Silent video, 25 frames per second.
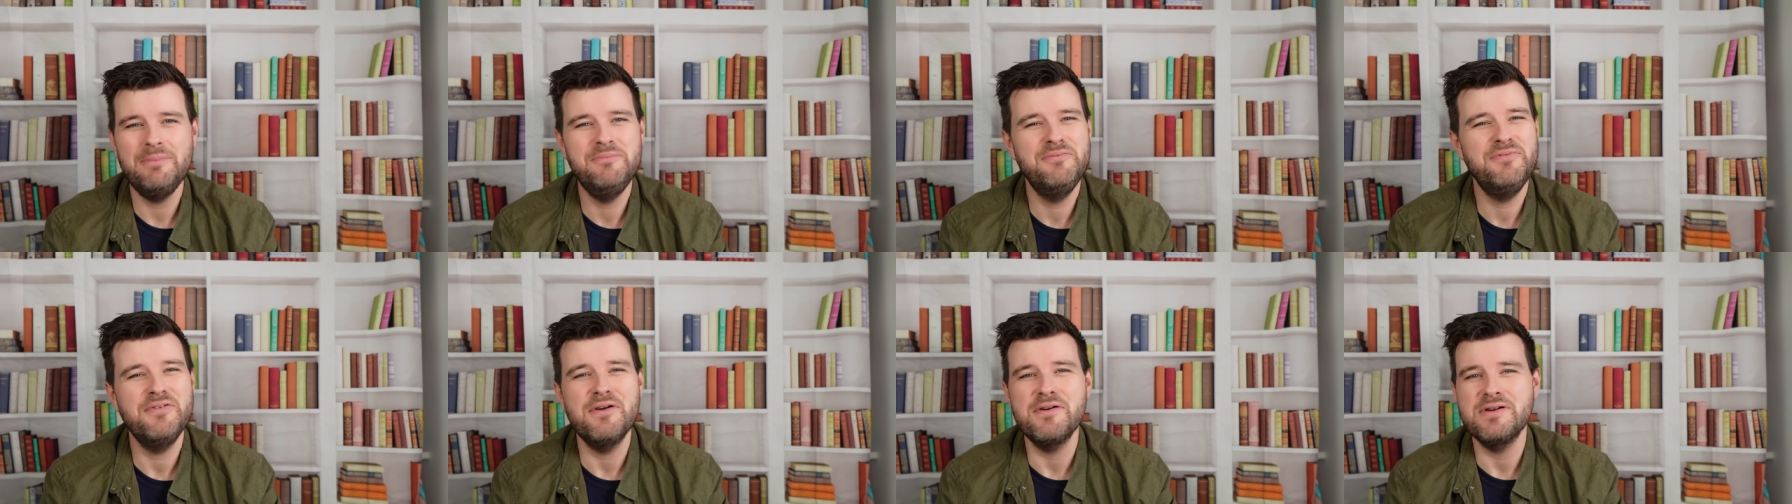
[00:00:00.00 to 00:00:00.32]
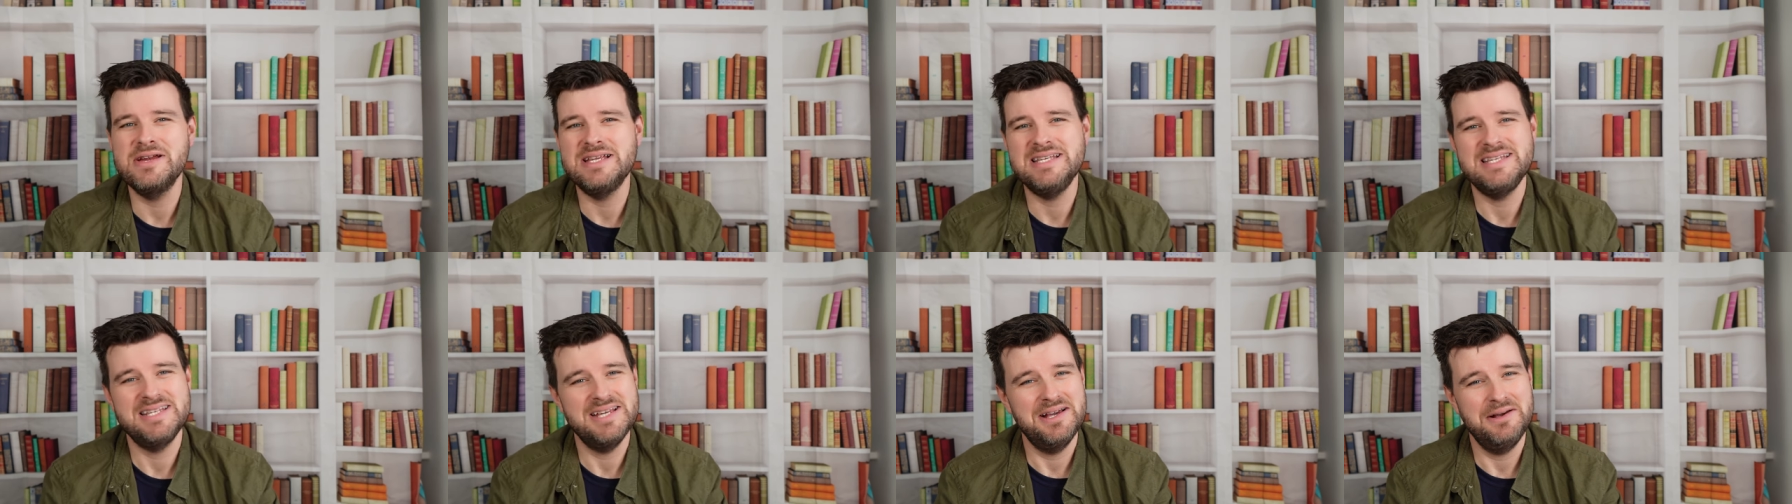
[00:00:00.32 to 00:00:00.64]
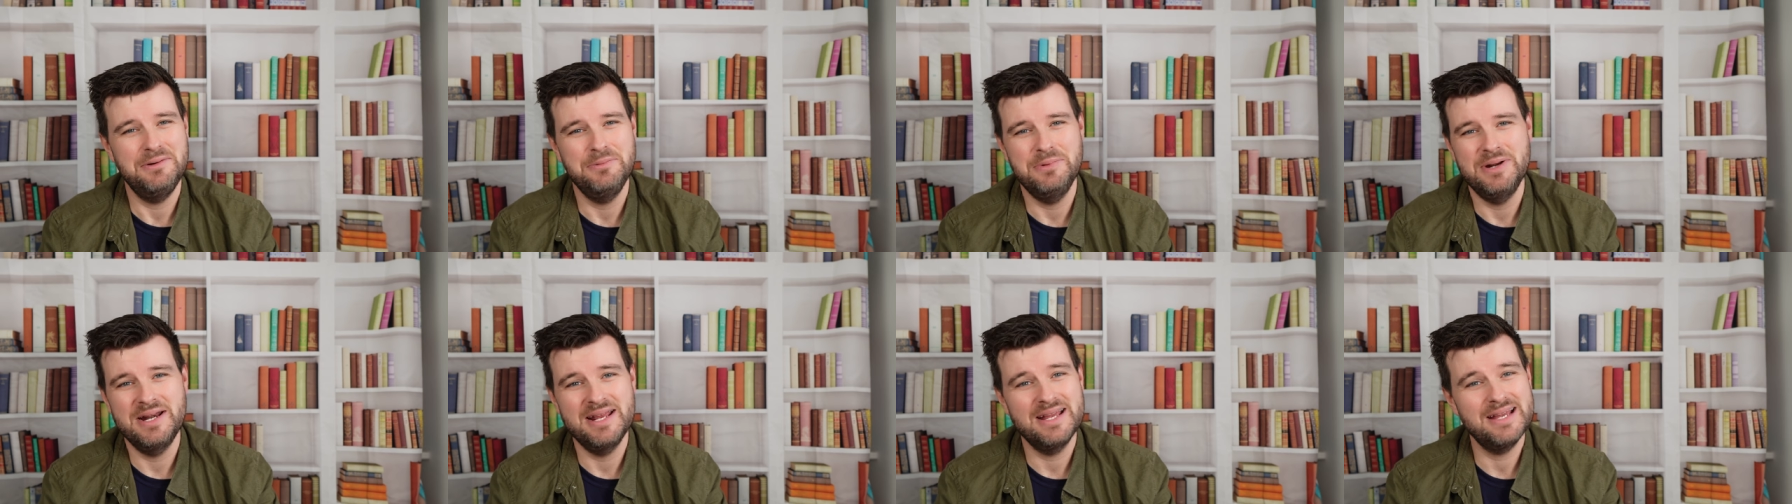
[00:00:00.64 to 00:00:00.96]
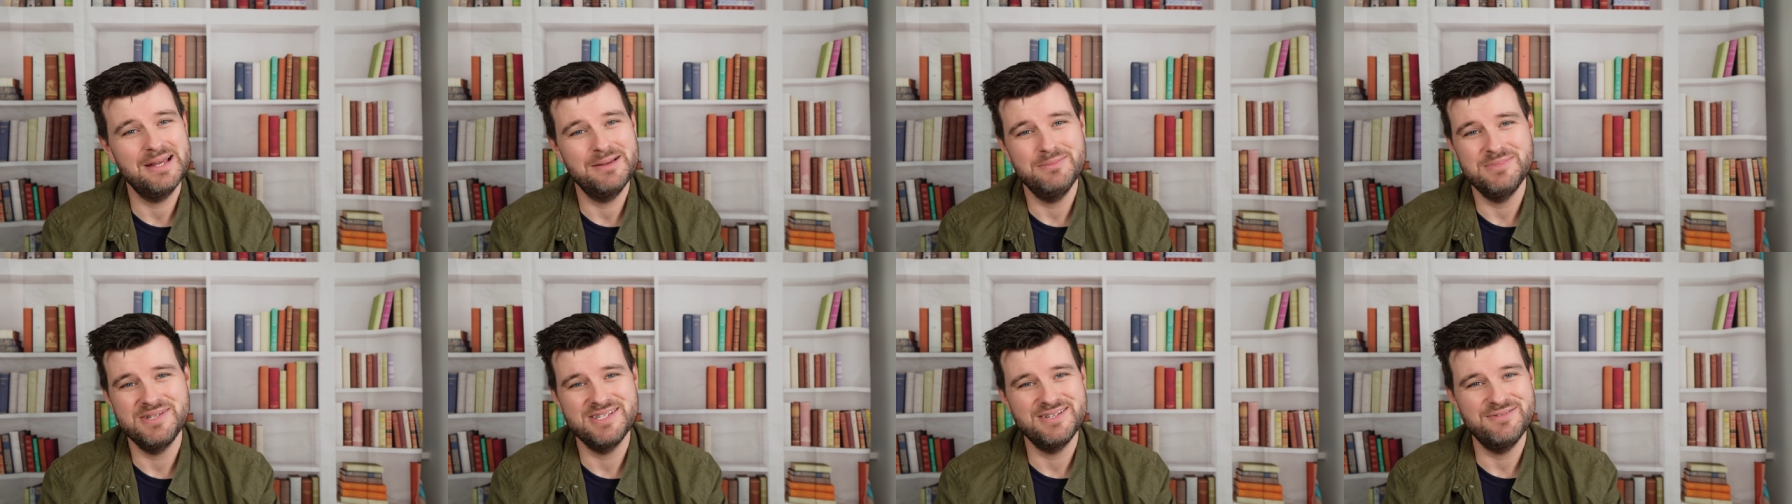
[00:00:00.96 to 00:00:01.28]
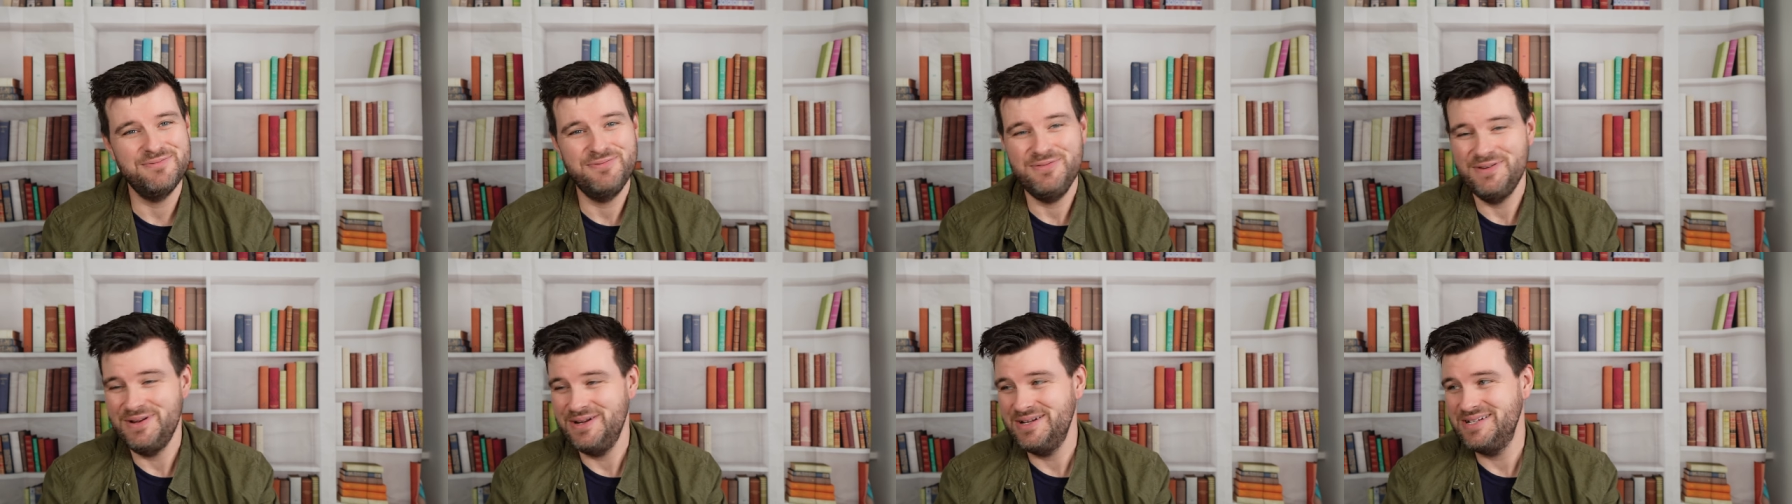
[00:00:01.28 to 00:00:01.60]
I'm very dull when it comes
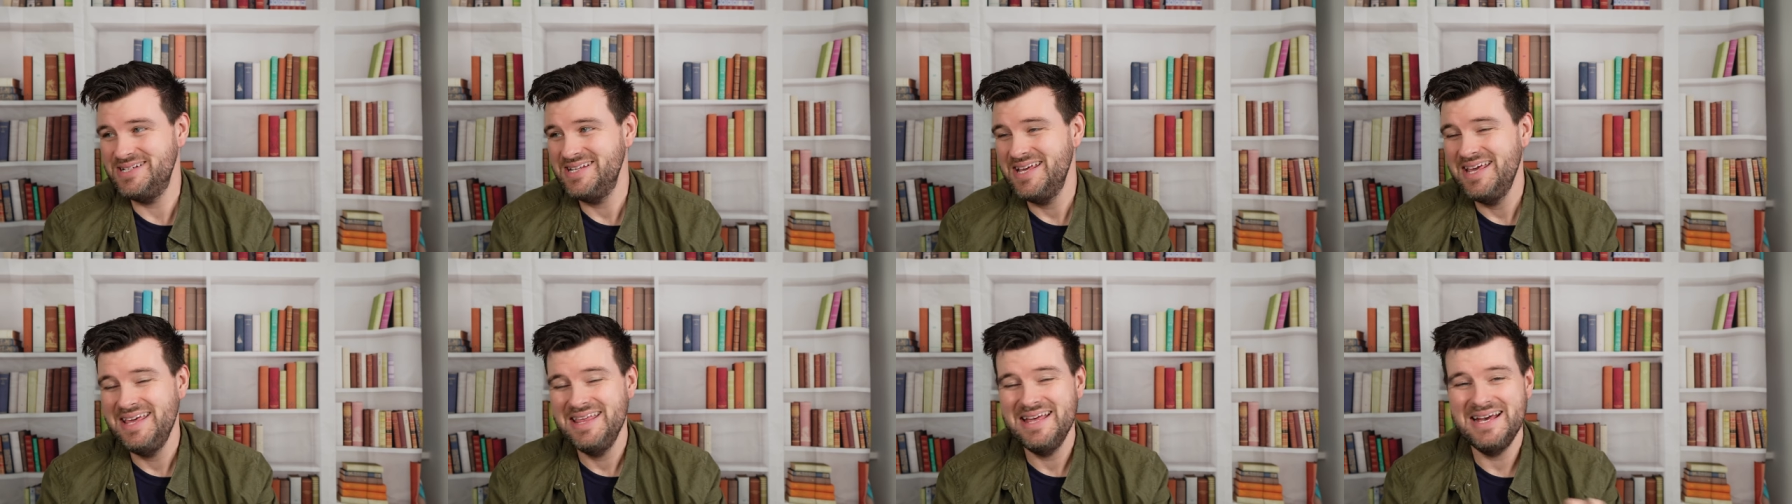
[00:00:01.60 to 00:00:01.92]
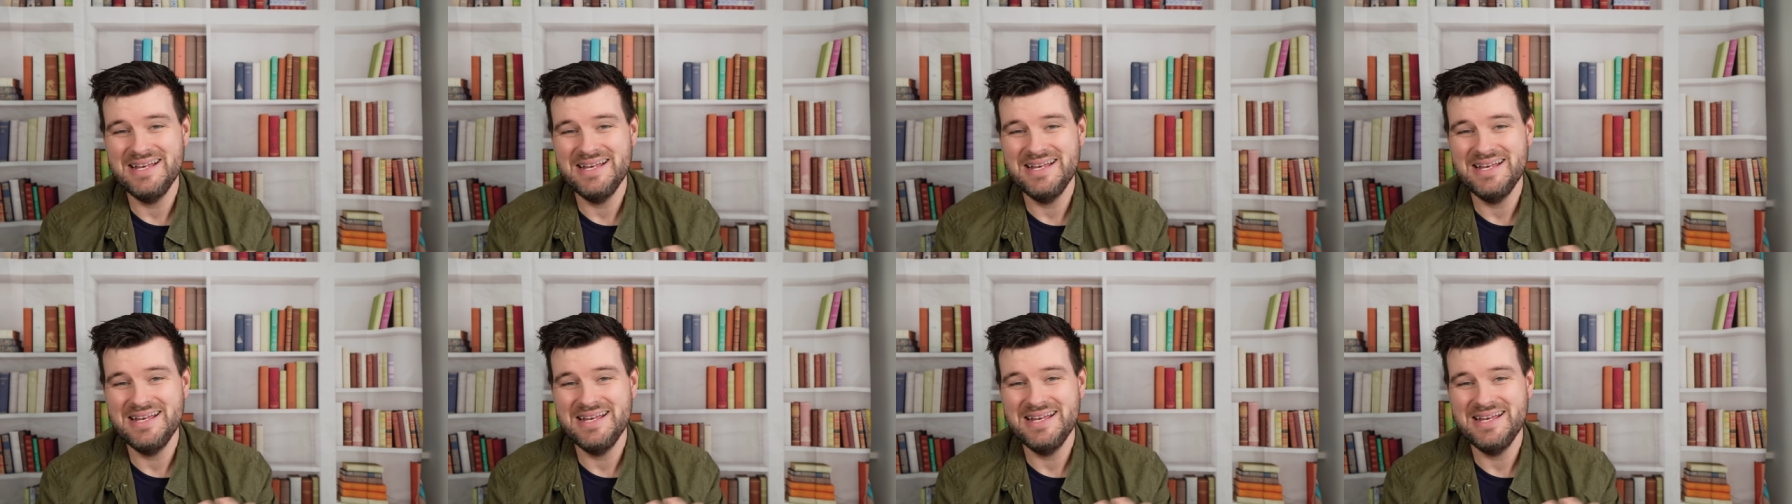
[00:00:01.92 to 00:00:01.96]
to food.